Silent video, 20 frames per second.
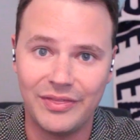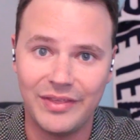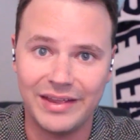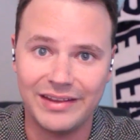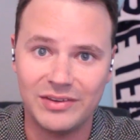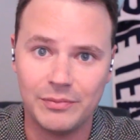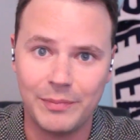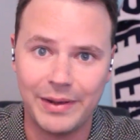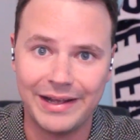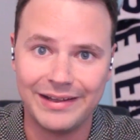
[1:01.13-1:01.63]

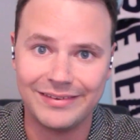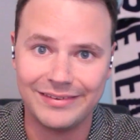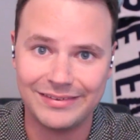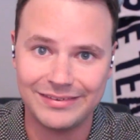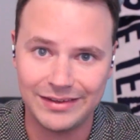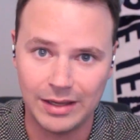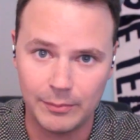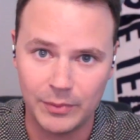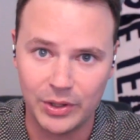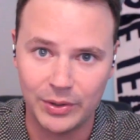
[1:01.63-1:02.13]
this
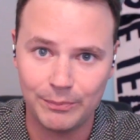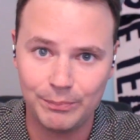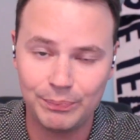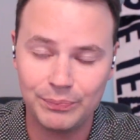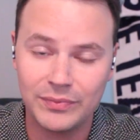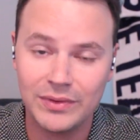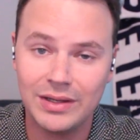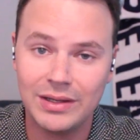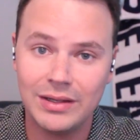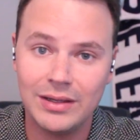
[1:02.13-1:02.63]
past summer.
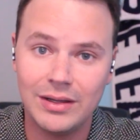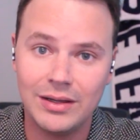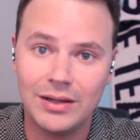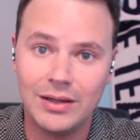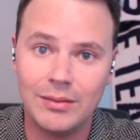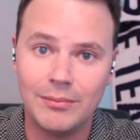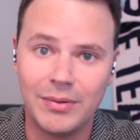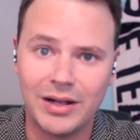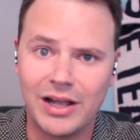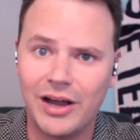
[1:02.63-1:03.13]

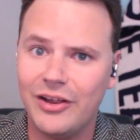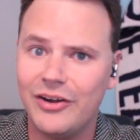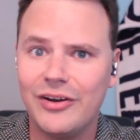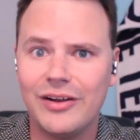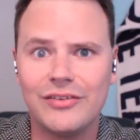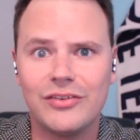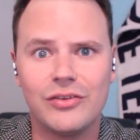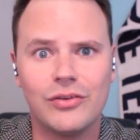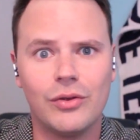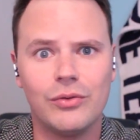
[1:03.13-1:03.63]
But Conor
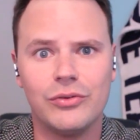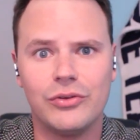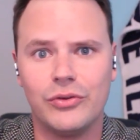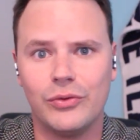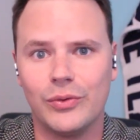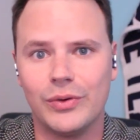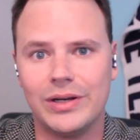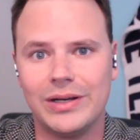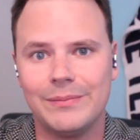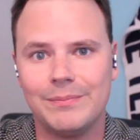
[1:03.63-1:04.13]
has his own
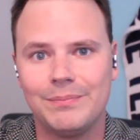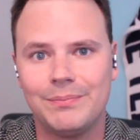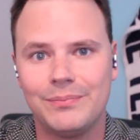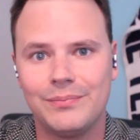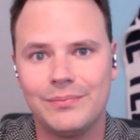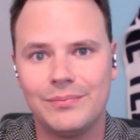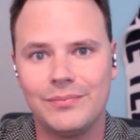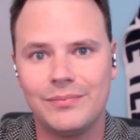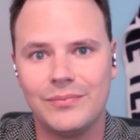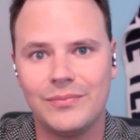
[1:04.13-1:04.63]
story.
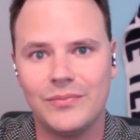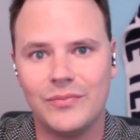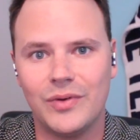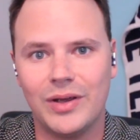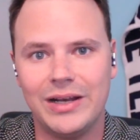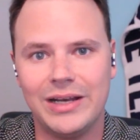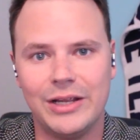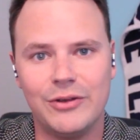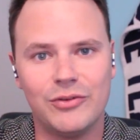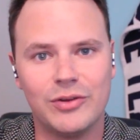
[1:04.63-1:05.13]

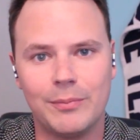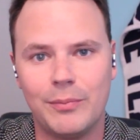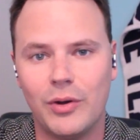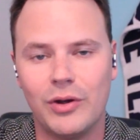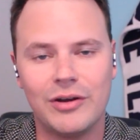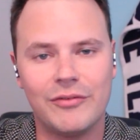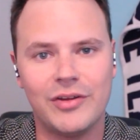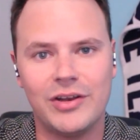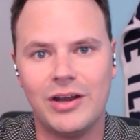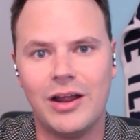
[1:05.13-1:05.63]
Right? He was a
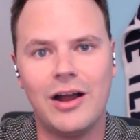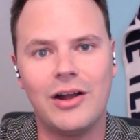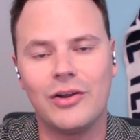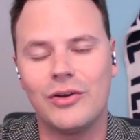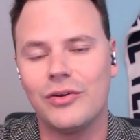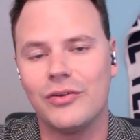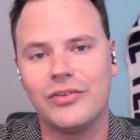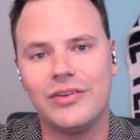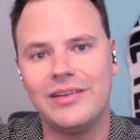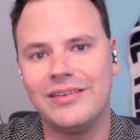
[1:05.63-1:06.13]
part of an
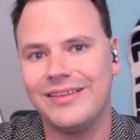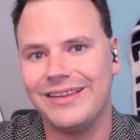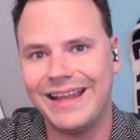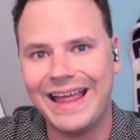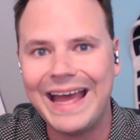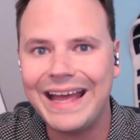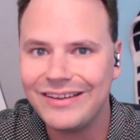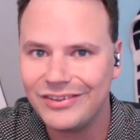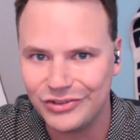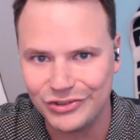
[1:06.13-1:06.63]
inaugural season
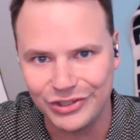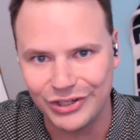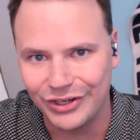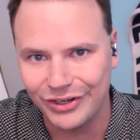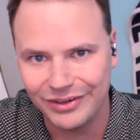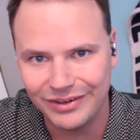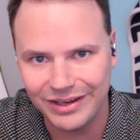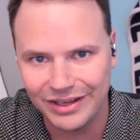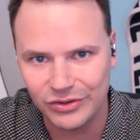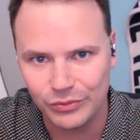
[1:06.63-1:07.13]
last
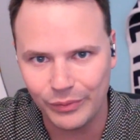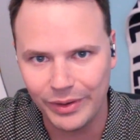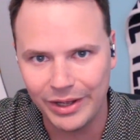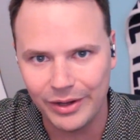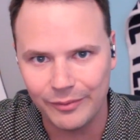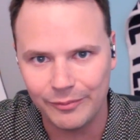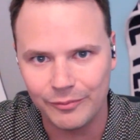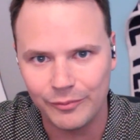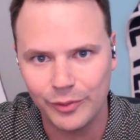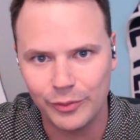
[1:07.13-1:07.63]
year as
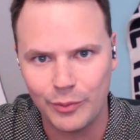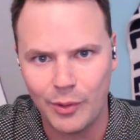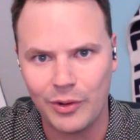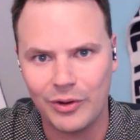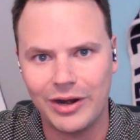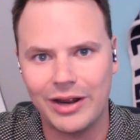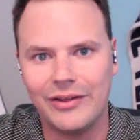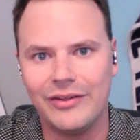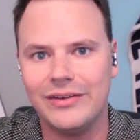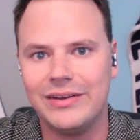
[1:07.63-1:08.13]
well, with
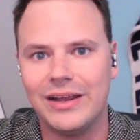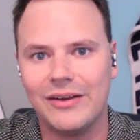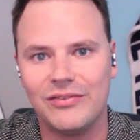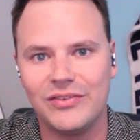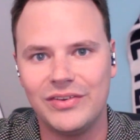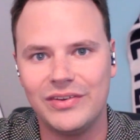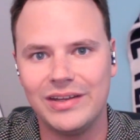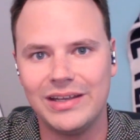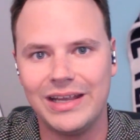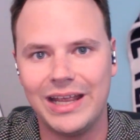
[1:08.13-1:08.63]
Rhode Island
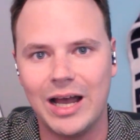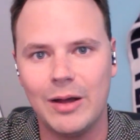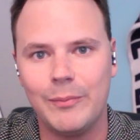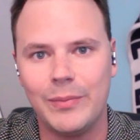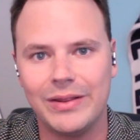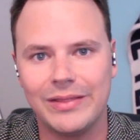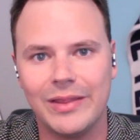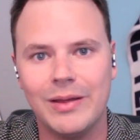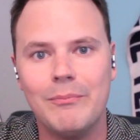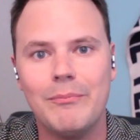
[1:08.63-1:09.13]
FC
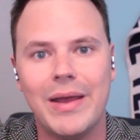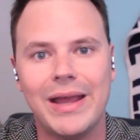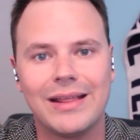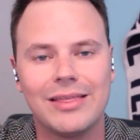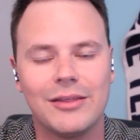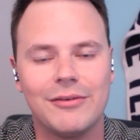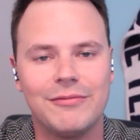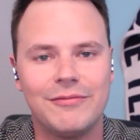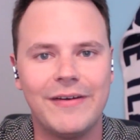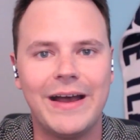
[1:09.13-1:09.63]
helping them
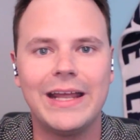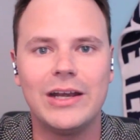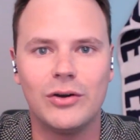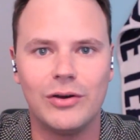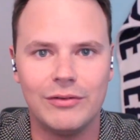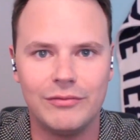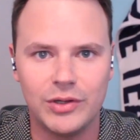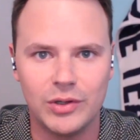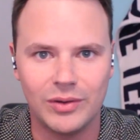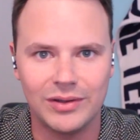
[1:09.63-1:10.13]
make the
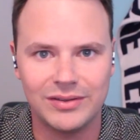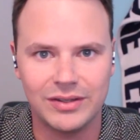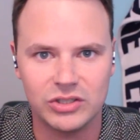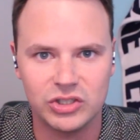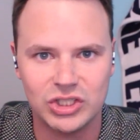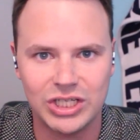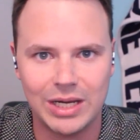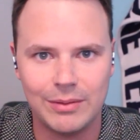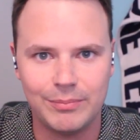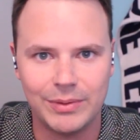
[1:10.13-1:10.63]
final of
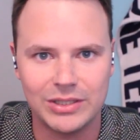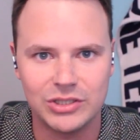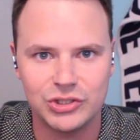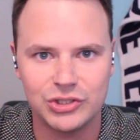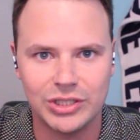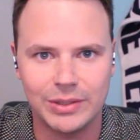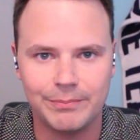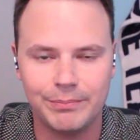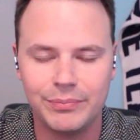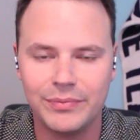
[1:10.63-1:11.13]
USL
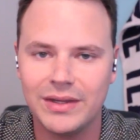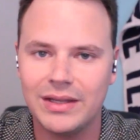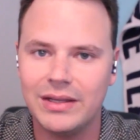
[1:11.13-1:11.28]
Championship.